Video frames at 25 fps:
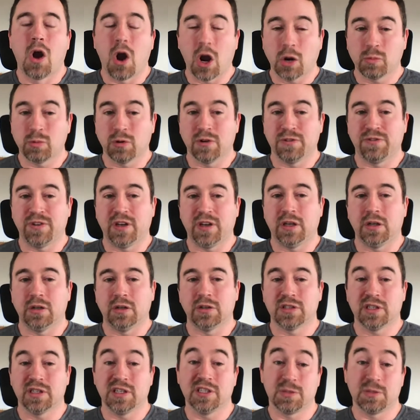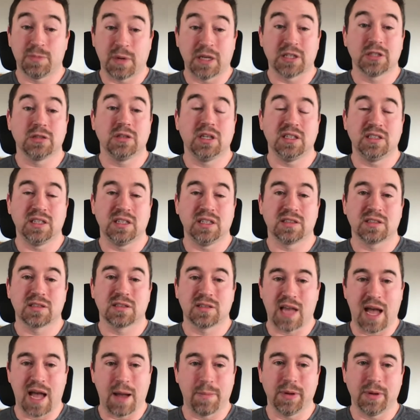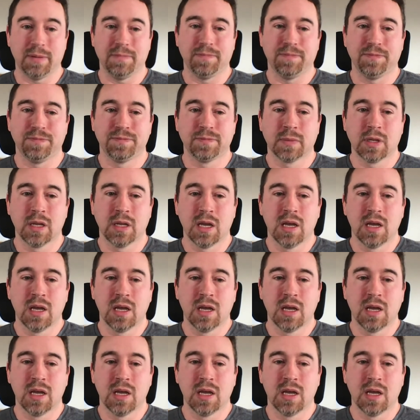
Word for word: Hardware failures, especially disks, happen.